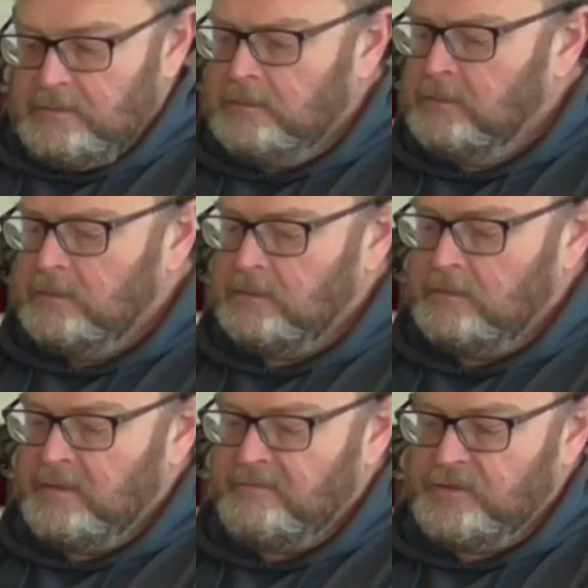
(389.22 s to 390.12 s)
there's a
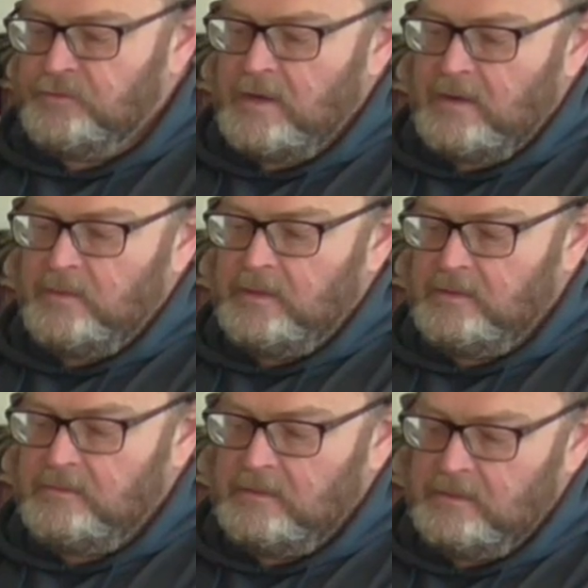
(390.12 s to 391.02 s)
bit of a trick where
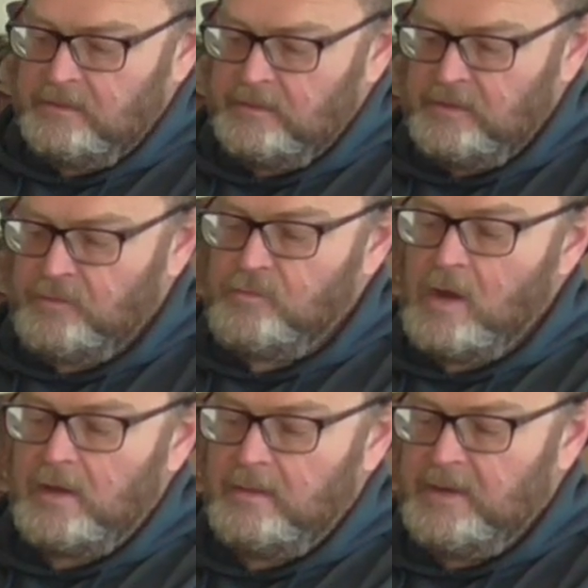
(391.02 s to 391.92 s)
you sort of just
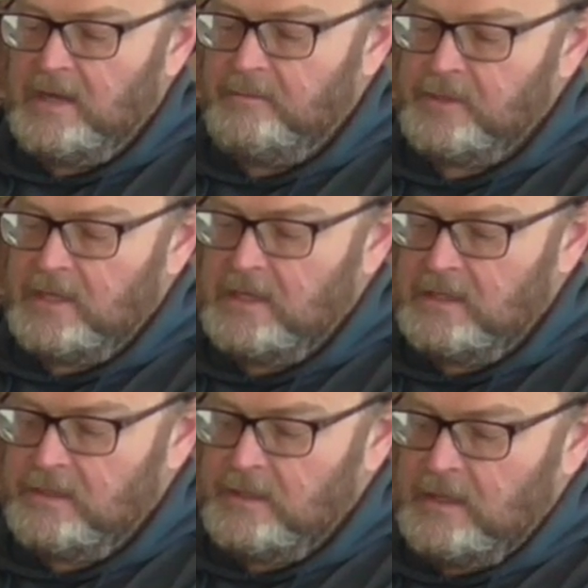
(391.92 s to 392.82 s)
rock the palms of your
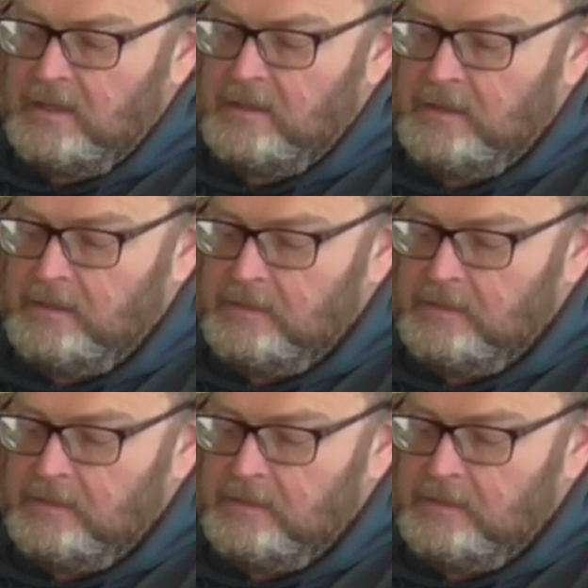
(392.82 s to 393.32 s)
hands together,